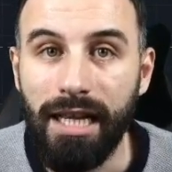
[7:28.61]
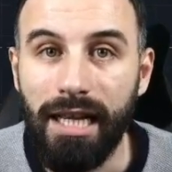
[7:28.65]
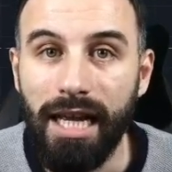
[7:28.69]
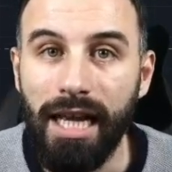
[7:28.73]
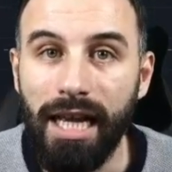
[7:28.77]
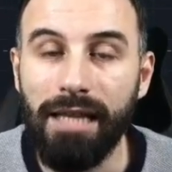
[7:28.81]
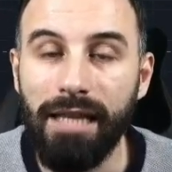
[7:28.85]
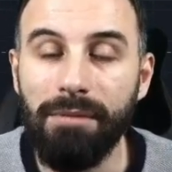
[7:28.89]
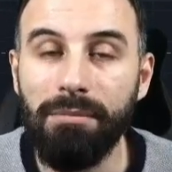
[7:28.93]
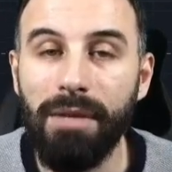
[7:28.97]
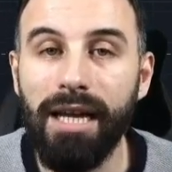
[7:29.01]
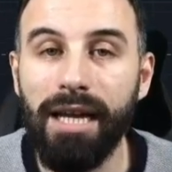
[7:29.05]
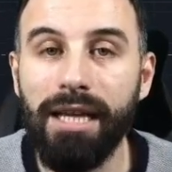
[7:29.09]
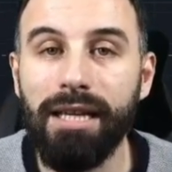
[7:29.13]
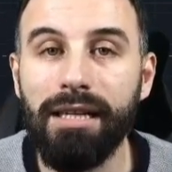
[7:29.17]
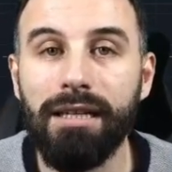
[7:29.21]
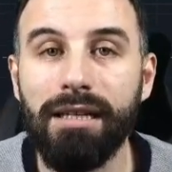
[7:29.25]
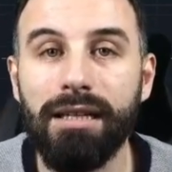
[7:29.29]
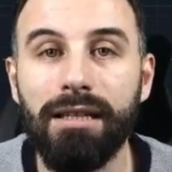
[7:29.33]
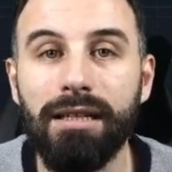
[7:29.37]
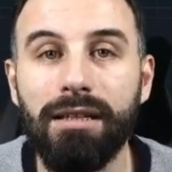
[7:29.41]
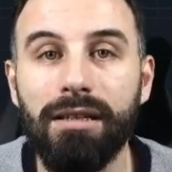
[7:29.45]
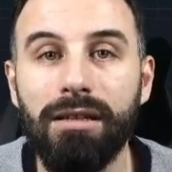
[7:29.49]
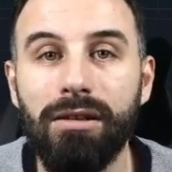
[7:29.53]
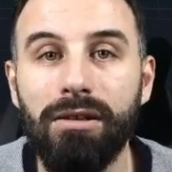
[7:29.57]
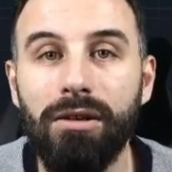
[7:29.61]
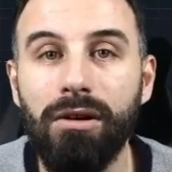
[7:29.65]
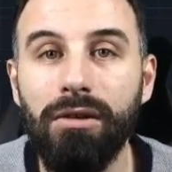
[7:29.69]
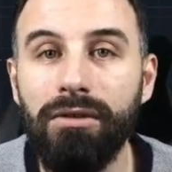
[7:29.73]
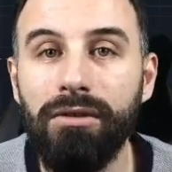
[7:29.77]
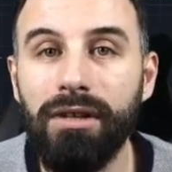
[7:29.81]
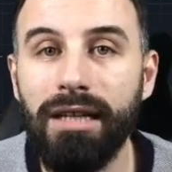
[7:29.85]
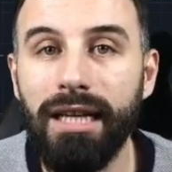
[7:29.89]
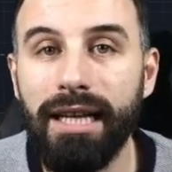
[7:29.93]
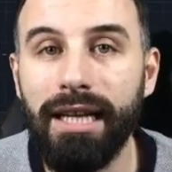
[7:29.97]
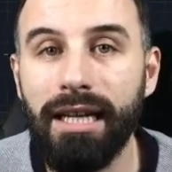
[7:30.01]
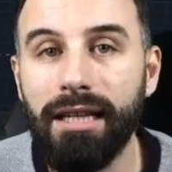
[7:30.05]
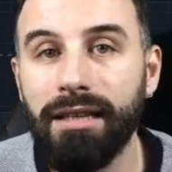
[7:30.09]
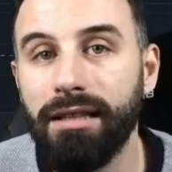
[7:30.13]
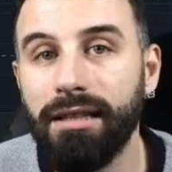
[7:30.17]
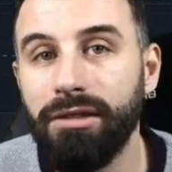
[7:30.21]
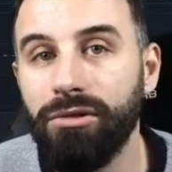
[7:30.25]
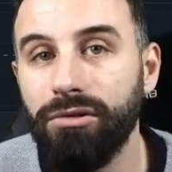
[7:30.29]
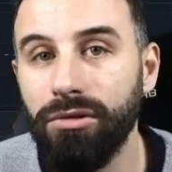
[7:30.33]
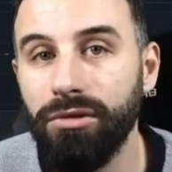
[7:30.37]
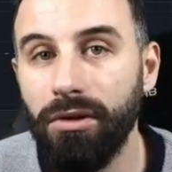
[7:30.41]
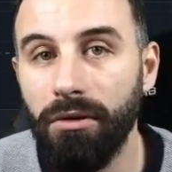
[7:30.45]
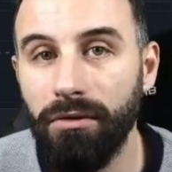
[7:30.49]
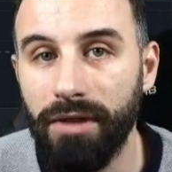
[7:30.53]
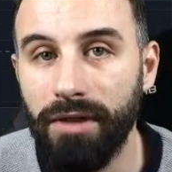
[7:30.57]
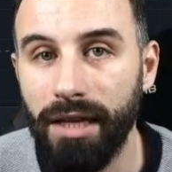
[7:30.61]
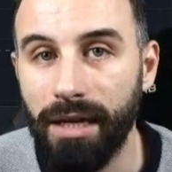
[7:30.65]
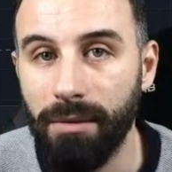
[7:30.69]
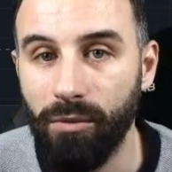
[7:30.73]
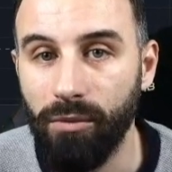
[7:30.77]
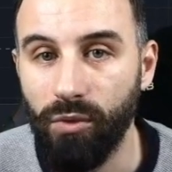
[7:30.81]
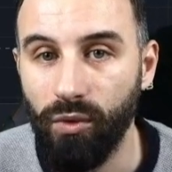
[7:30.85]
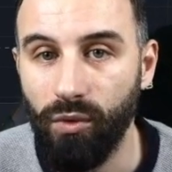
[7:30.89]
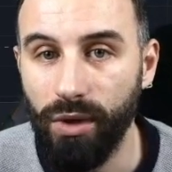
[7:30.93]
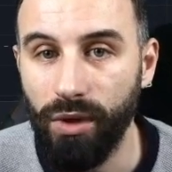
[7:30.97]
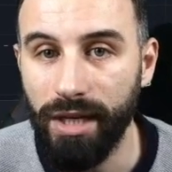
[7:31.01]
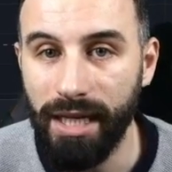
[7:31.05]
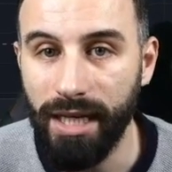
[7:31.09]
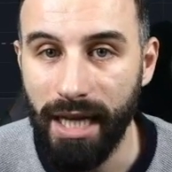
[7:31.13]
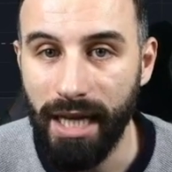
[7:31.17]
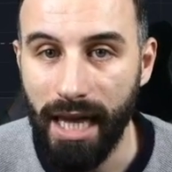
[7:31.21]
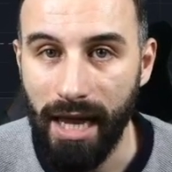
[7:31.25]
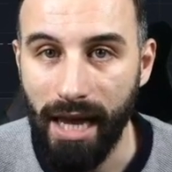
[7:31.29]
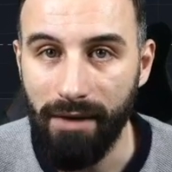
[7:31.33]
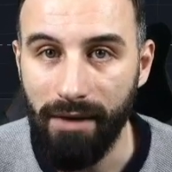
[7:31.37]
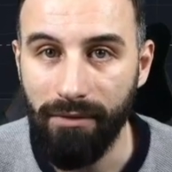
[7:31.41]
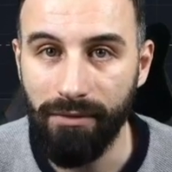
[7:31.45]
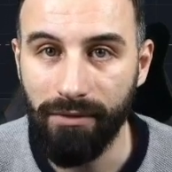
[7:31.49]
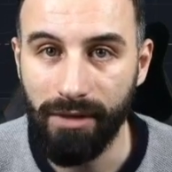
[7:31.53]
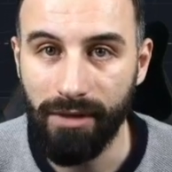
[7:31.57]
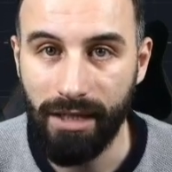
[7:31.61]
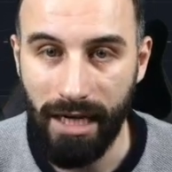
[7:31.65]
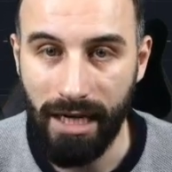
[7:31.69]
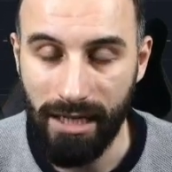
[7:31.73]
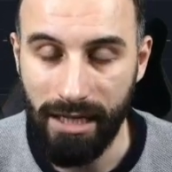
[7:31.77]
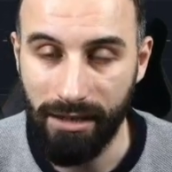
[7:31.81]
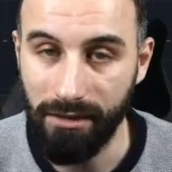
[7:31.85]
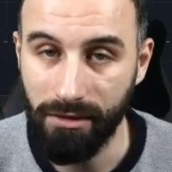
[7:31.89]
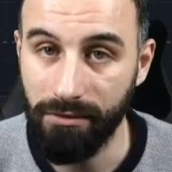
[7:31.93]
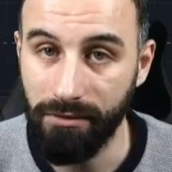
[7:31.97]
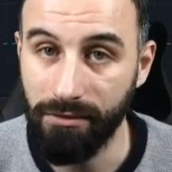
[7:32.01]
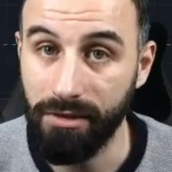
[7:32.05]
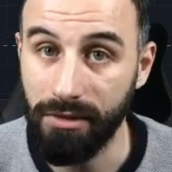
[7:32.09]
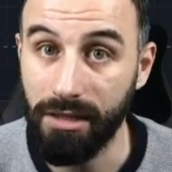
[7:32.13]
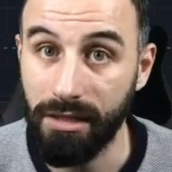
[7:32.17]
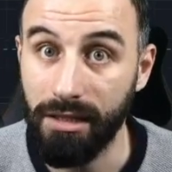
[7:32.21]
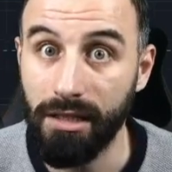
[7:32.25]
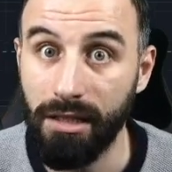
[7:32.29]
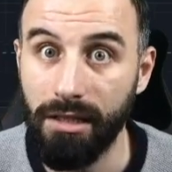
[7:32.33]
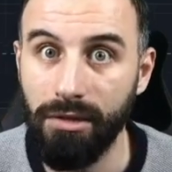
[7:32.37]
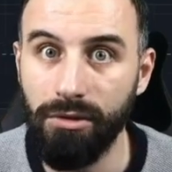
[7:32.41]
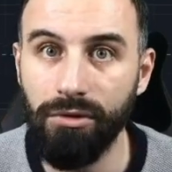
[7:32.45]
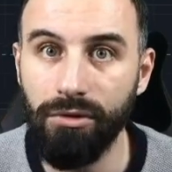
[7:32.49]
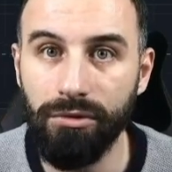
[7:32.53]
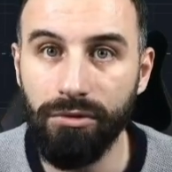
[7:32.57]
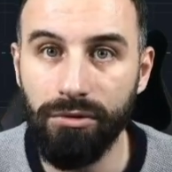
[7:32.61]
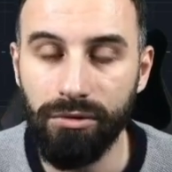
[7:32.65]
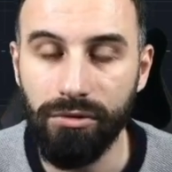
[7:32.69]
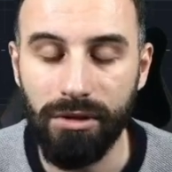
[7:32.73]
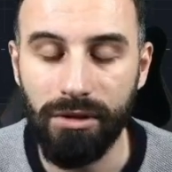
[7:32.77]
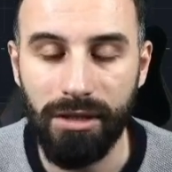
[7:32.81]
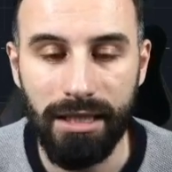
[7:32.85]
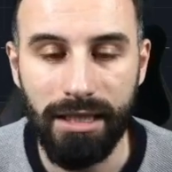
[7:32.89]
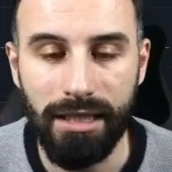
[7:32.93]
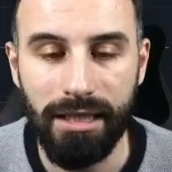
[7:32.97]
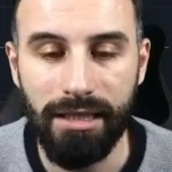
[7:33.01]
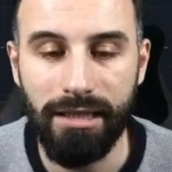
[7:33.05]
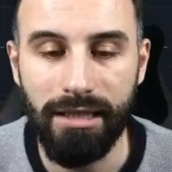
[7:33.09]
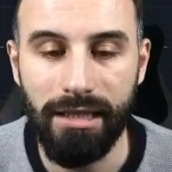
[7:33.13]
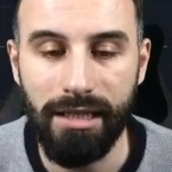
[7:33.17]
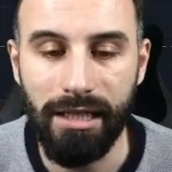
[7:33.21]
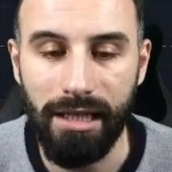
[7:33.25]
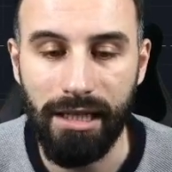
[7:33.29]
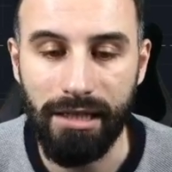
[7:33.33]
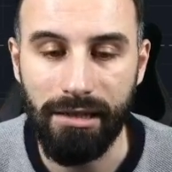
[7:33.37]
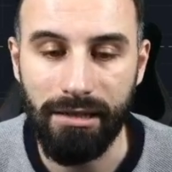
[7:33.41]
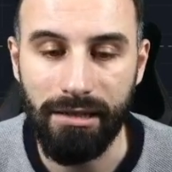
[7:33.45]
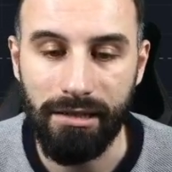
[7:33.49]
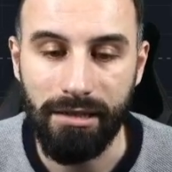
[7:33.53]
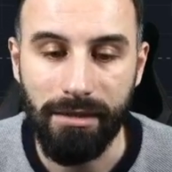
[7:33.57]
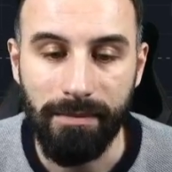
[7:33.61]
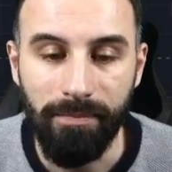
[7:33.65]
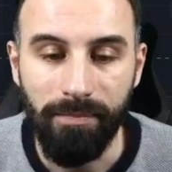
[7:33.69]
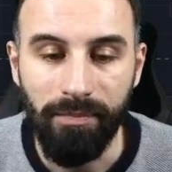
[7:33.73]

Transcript: And by overlaying the two of them, we have kind of a neutral indicator.